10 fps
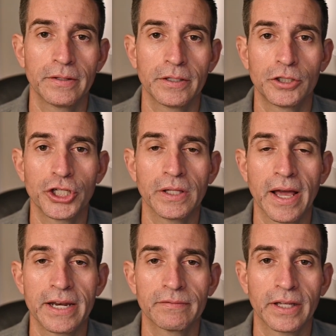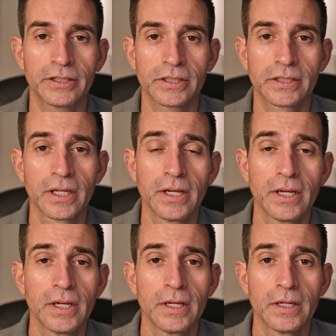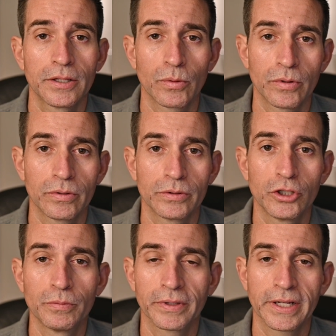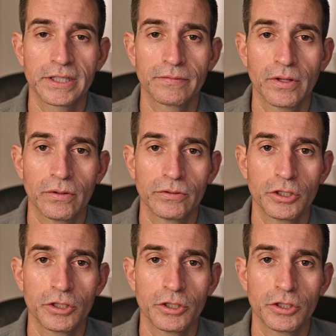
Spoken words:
the G line of lenses, there were duplicates of those.